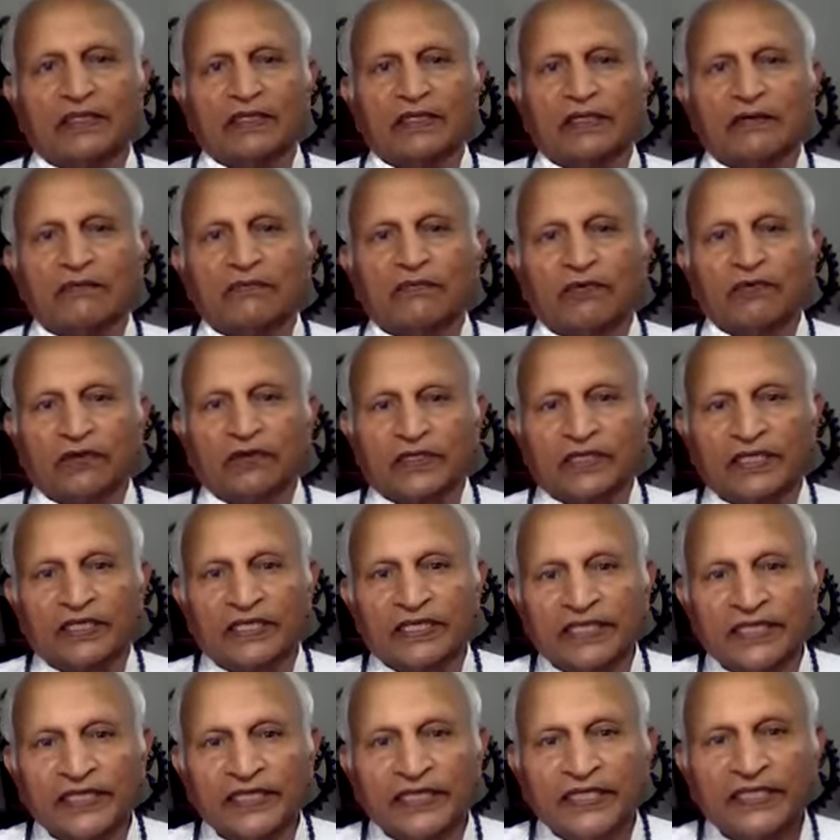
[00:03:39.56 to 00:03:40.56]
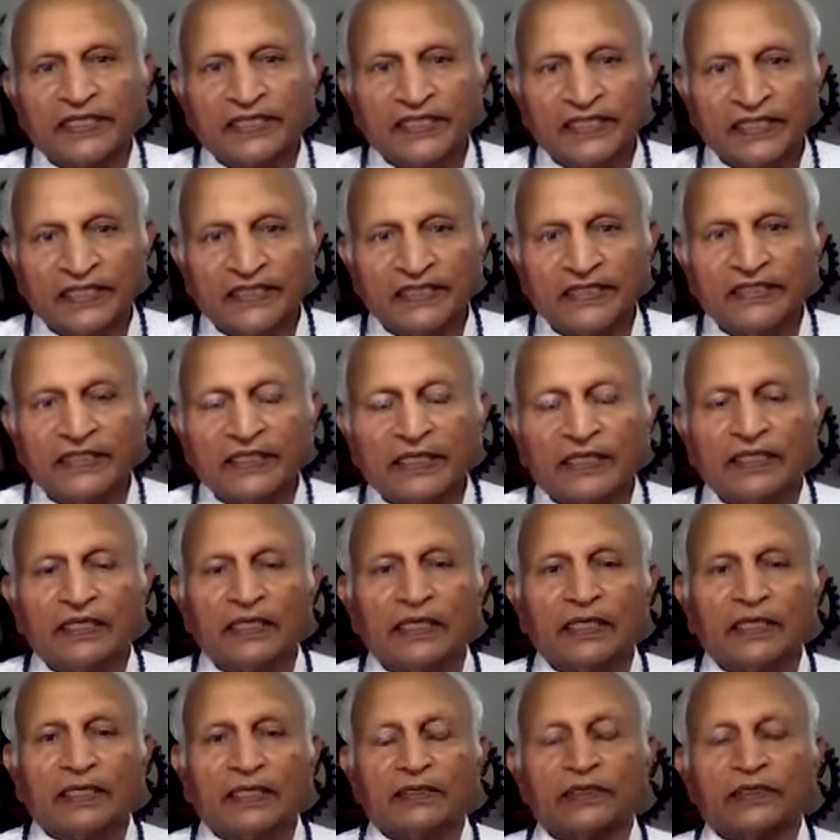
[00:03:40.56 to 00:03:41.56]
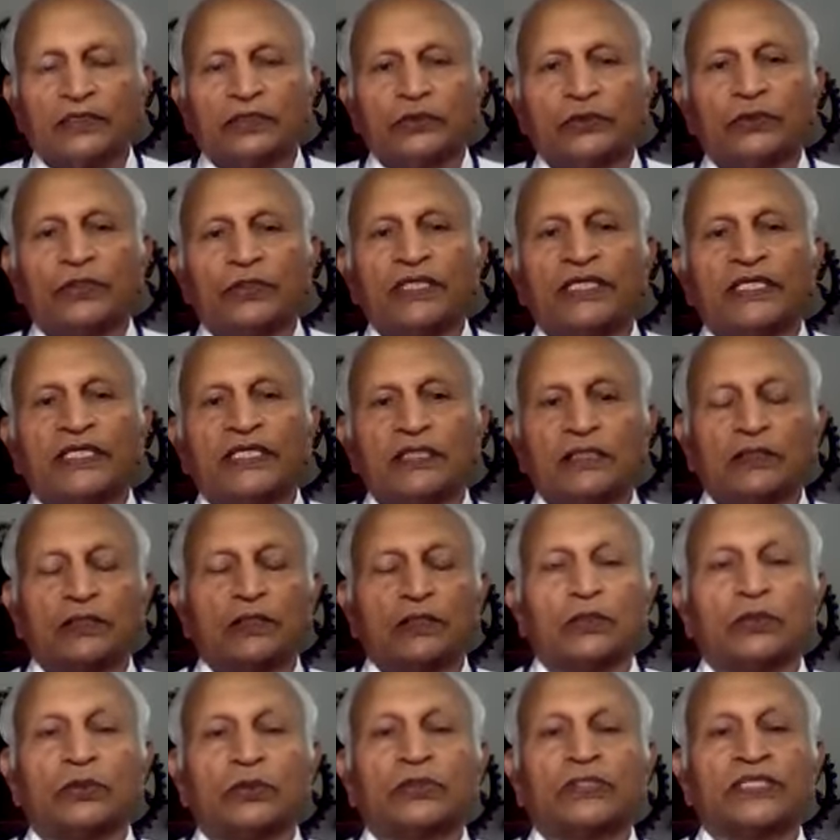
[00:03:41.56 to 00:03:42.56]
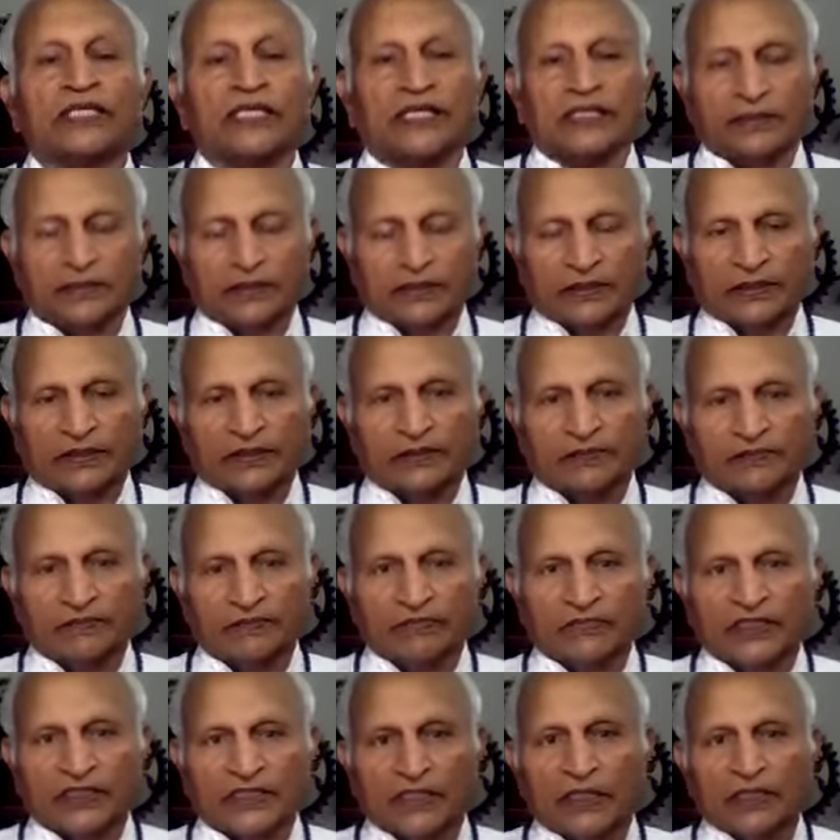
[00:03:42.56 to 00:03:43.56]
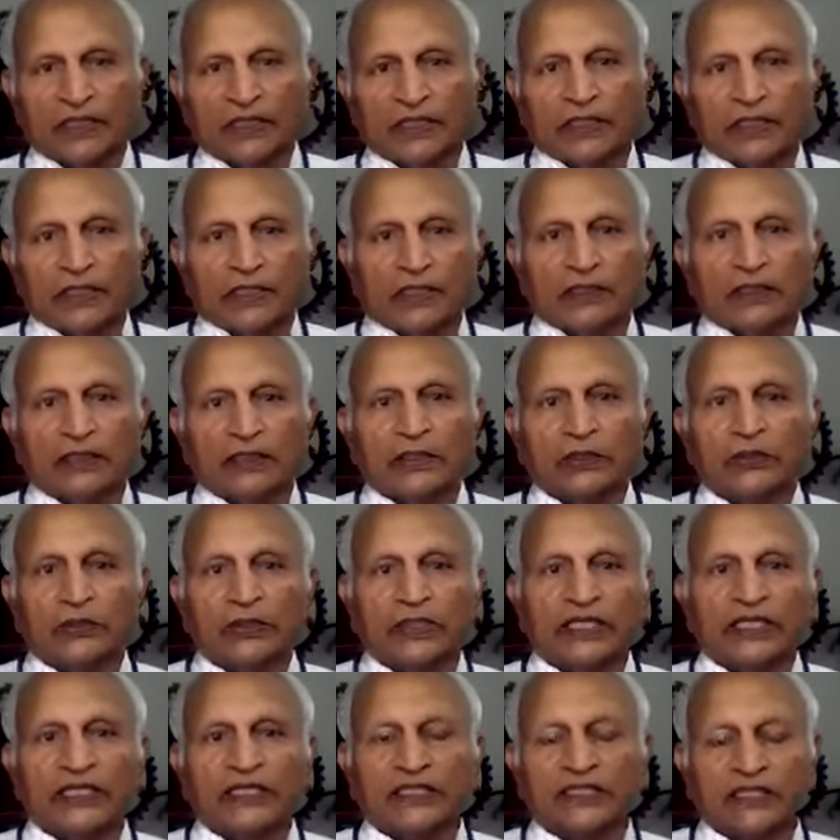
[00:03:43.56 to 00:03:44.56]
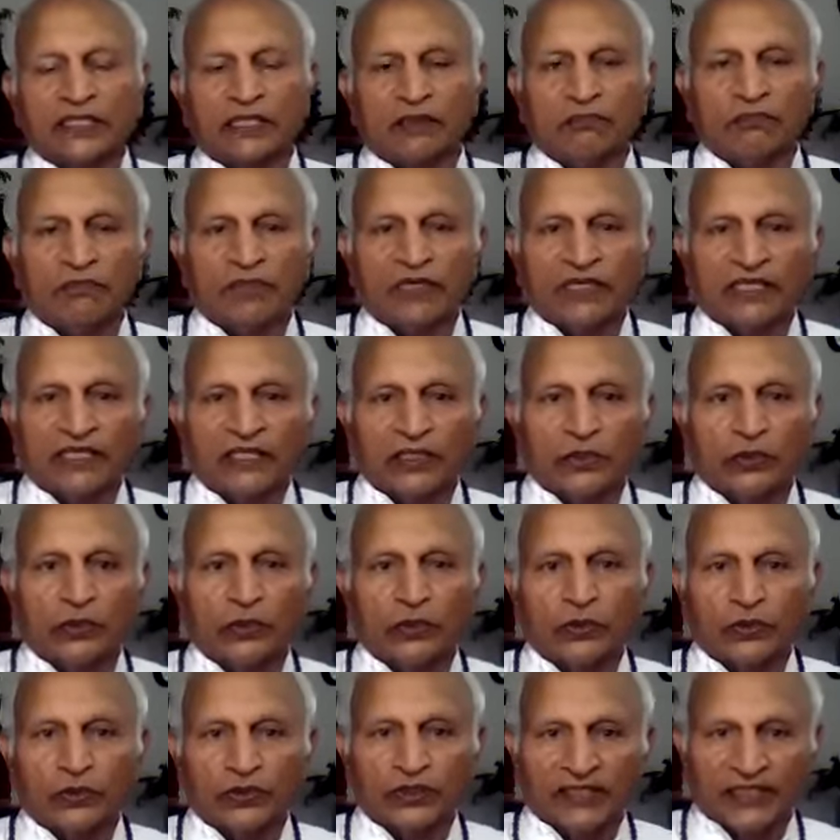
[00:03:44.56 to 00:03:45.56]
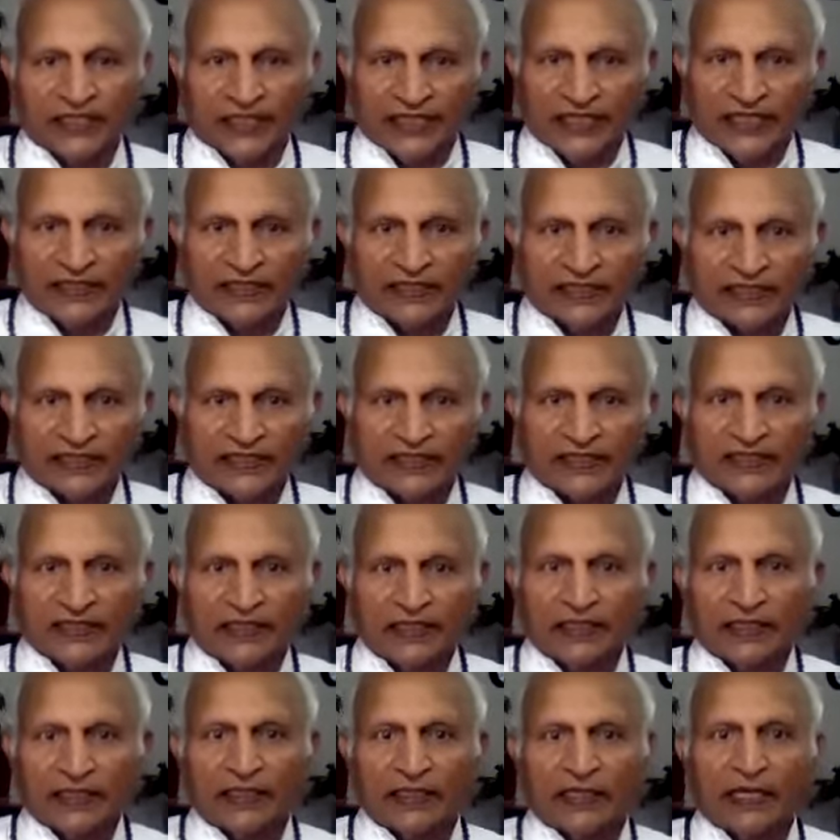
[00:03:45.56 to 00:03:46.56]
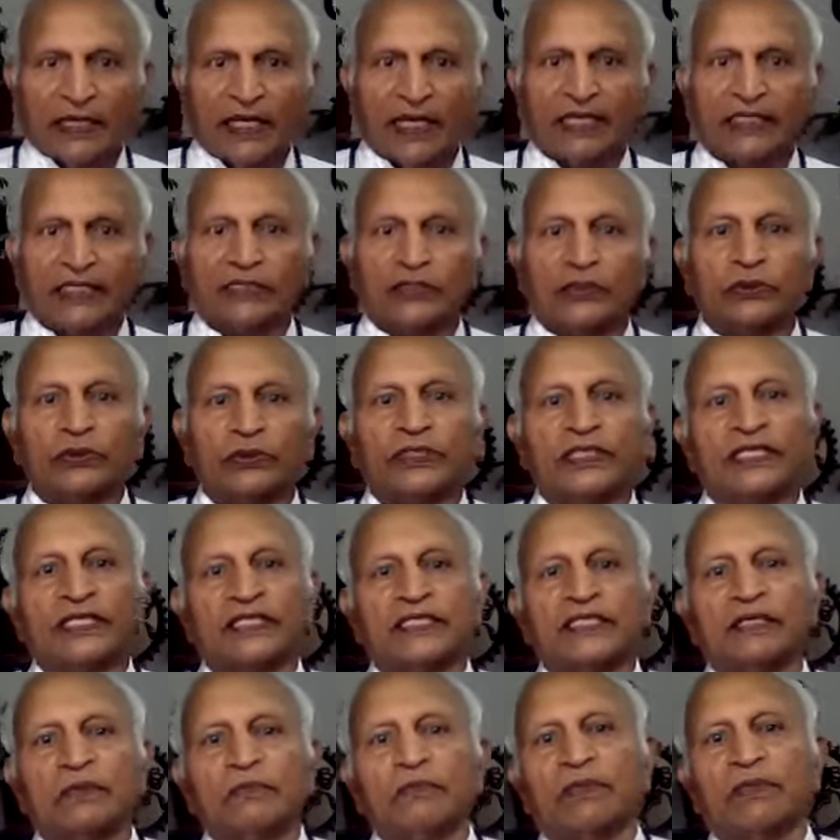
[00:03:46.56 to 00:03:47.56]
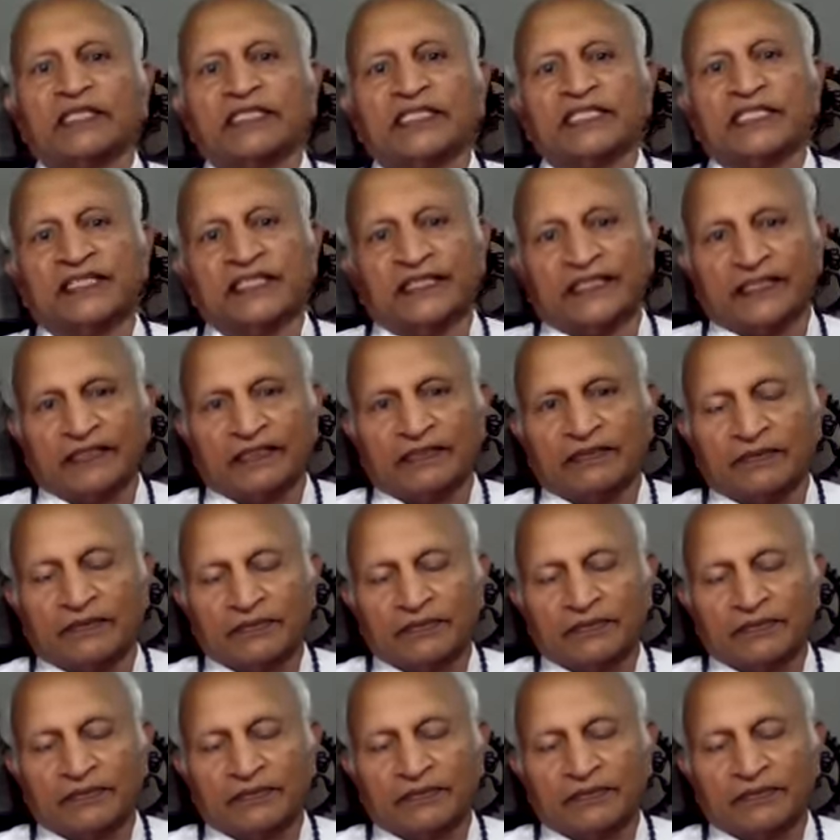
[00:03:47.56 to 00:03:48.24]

For creation, you need two things. You need somebody who creates and you need the material.